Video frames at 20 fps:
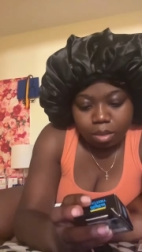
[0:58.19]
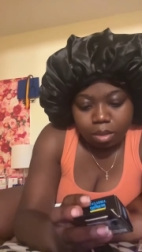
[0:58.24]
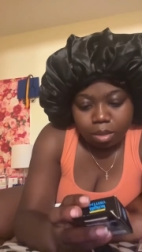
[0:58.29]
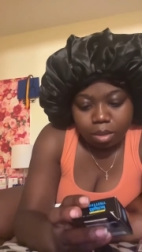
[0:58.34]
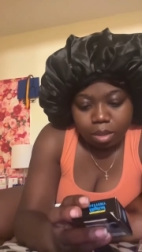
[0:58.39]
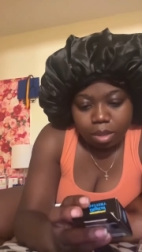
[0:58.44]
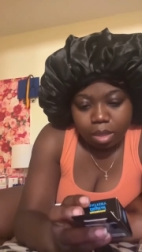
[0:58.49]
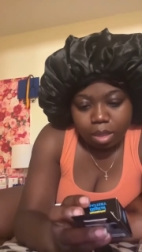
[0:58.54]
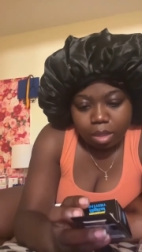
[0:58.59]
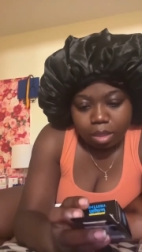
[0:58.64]

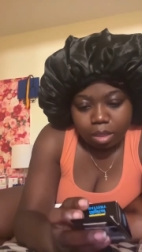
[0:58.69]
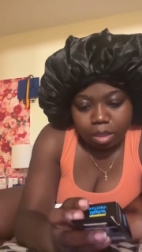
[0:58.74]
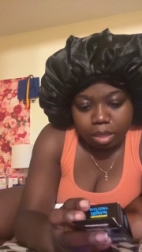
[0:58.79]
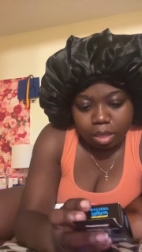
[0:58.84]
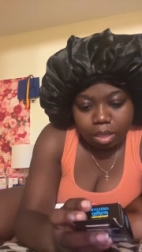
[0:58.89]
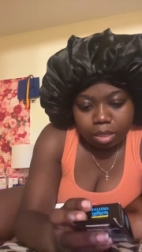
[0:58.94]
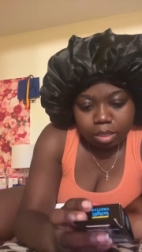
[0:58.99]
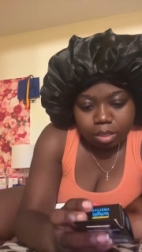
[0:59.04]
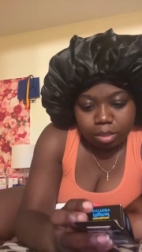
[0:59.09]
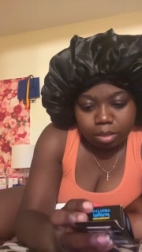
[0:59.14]
And
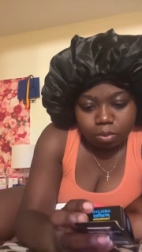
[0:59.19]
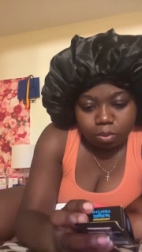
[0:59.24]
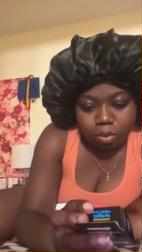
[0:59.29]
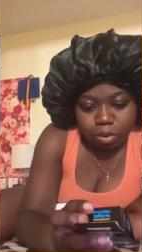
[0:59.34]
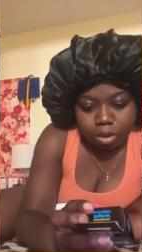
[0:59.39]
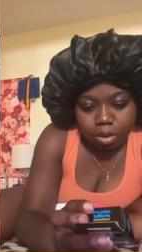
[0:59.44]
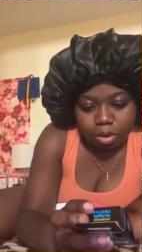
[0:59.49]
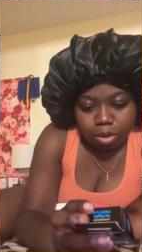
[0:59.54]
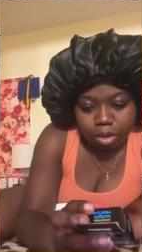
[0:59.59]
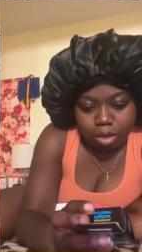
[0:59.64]
this one
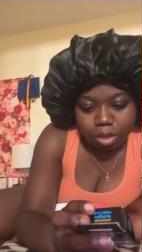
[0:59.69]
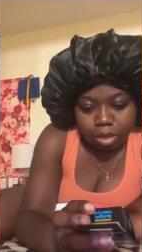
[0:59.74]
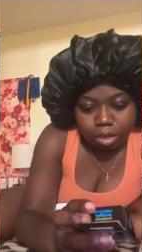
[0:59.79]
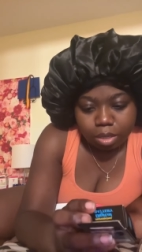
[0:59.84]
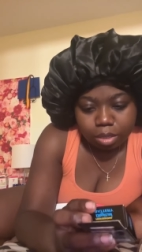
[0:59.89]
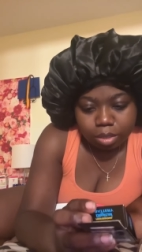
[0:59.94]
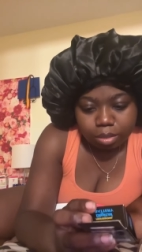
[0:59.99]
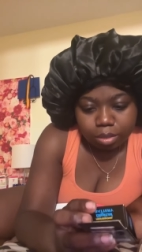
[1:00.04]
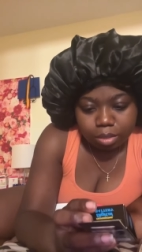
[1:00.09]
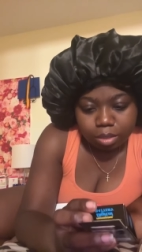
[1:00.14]

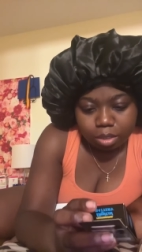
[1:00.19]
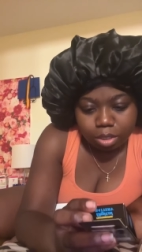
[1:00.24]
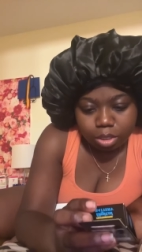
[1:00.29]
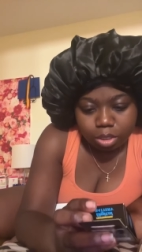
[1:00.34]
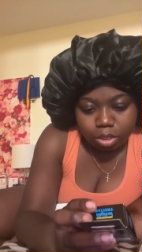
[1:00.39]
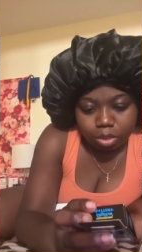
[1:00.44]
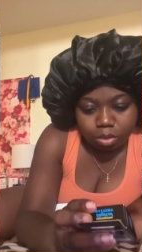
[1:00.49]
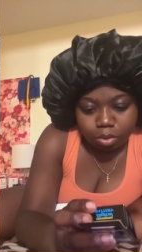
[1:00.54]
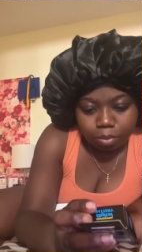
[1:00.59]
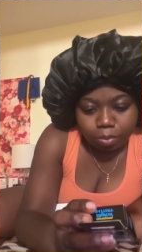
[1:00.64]
is
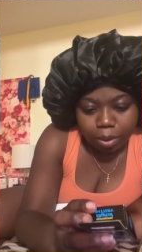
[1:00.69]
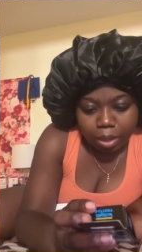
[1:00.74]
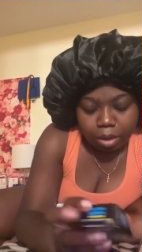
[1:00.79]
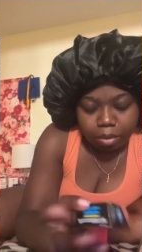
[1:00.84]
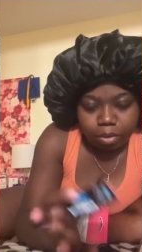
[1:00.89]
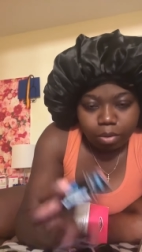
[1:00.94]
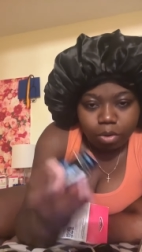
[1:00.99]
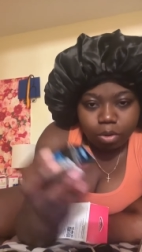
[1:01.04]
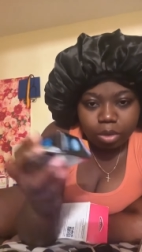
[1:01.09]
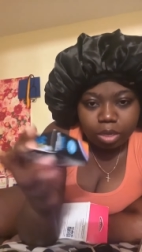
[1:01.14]
digital battery.
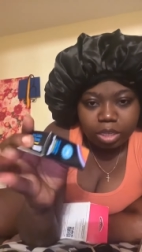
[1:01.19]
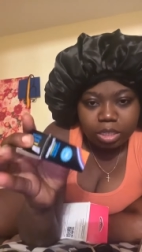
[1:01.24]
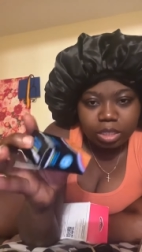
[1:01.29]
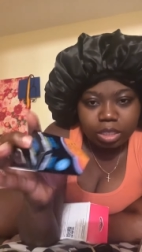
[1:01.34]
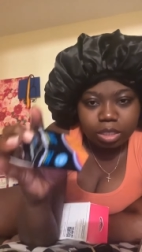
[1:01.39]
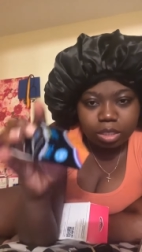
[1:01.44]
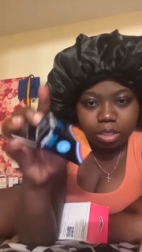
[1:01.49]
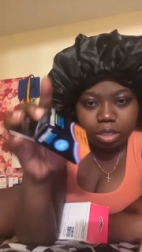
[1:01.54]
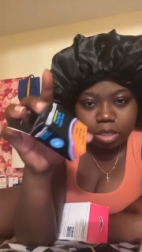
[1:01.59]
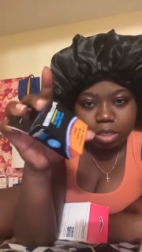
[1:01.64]
Oh, this is
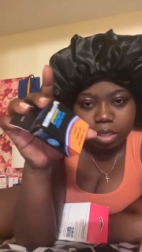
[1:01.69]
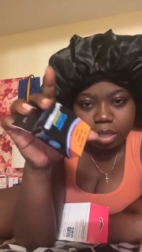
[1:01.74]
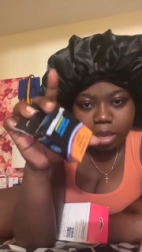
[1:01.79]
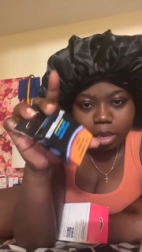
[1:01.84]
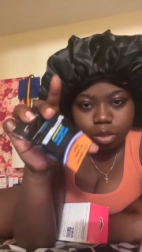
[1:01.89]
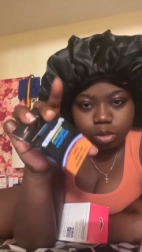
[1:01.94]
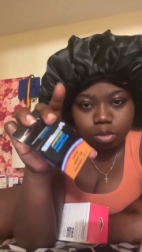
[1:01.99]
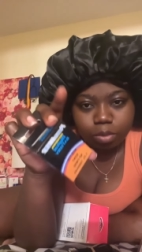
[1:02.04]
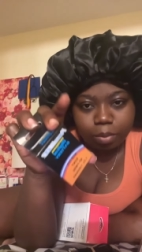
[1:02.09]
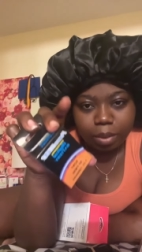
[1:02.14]
just extra
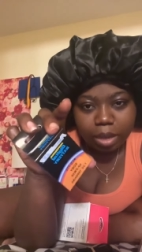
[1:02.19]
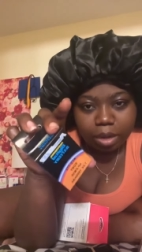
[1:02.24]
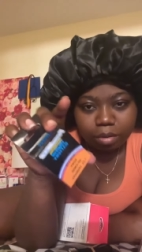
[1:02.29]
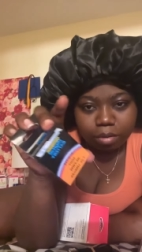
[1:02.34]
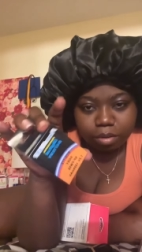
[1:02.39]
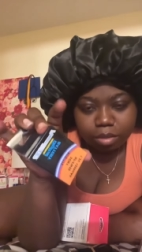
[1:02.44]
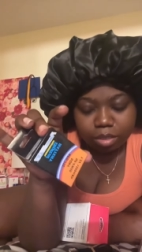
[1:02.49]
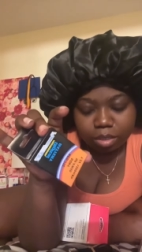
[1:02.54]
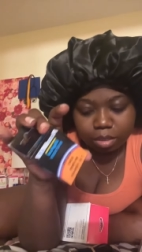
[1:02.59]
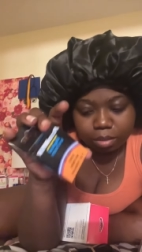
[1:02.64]

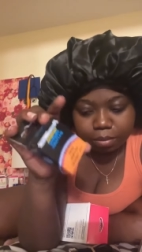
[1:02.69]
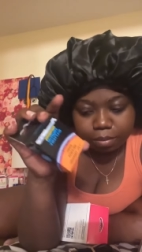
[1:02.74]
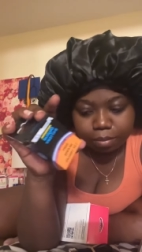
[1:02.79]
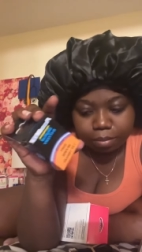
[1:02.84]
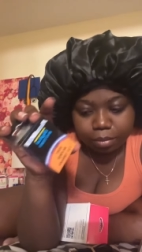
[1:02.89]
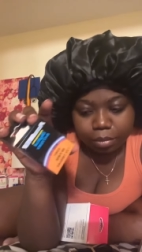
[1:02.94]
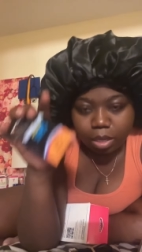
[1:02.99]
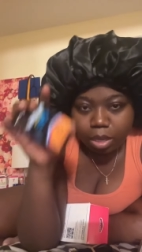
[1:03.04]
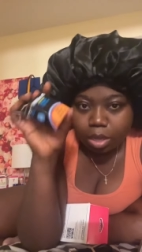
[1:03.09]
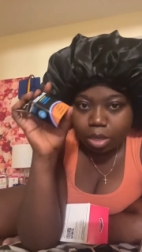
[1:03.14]
batteries.
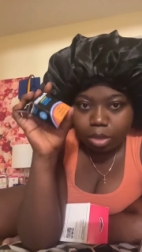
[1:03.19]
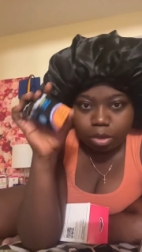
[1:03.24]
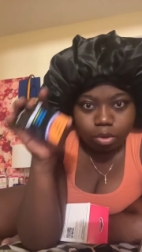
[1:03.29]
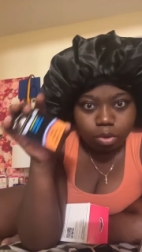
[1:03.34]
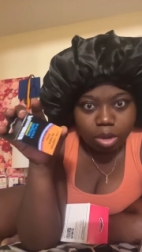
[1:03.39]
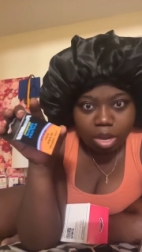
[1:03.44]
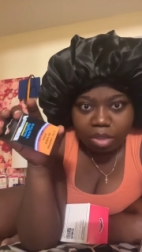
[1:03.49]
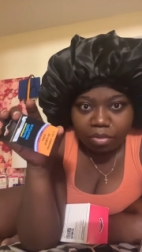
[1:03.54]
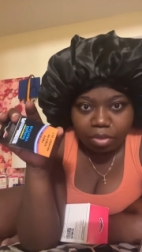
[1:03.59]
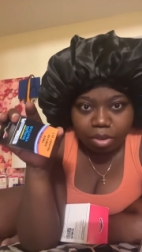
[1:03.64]
You
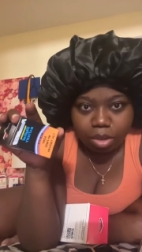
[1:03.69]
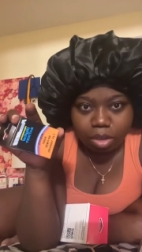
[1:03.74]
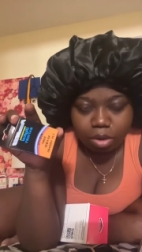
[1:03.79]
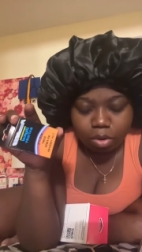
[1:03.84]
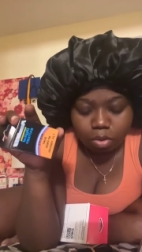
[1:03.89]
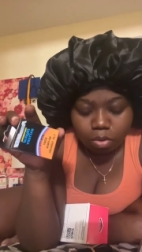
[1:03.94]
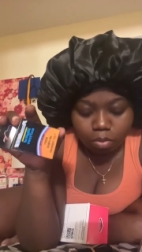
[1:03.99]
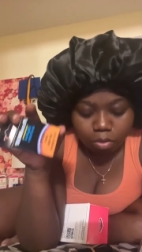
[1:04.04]
never can go wrong